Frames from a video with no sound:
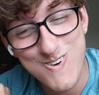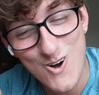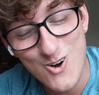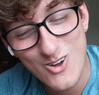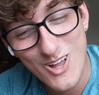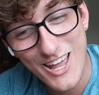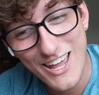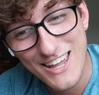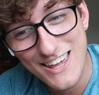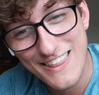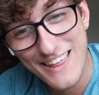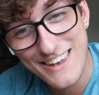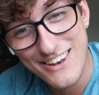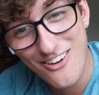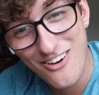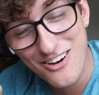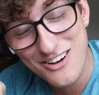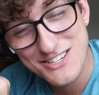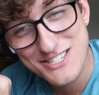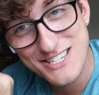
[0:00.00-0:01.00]
Okay, that
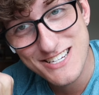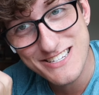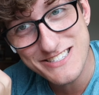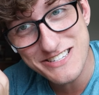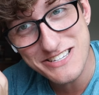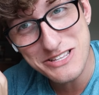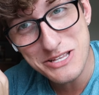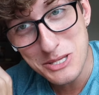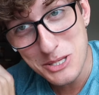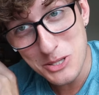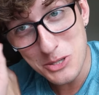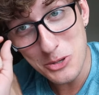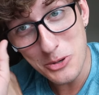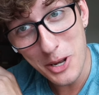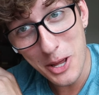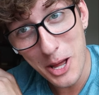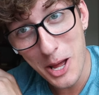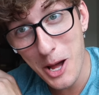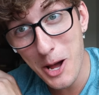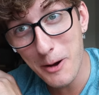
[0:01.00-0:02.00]
dog is just a little
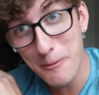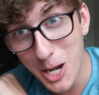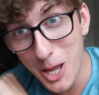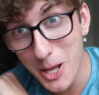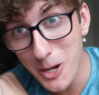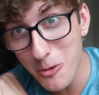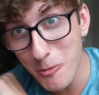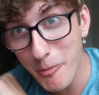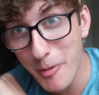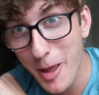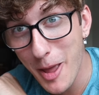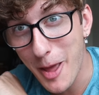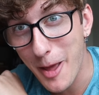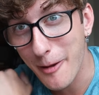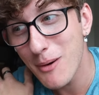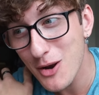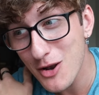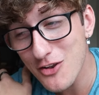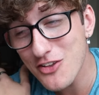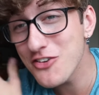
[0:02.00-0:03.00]
dog, a little bit,
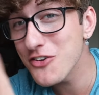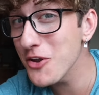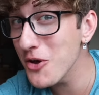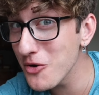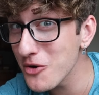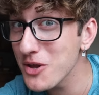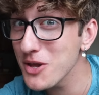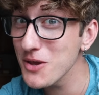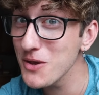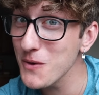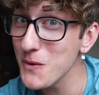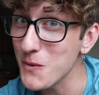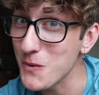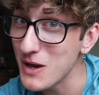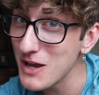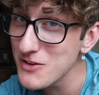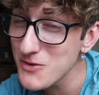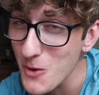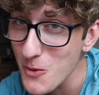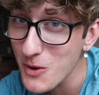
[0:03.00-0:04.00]
but it's still
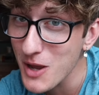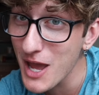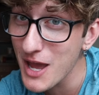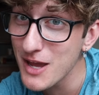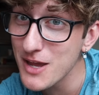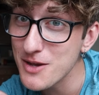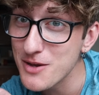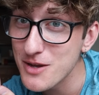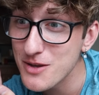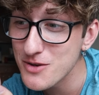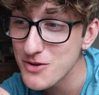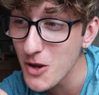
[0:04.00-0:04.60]
cute. It's okay.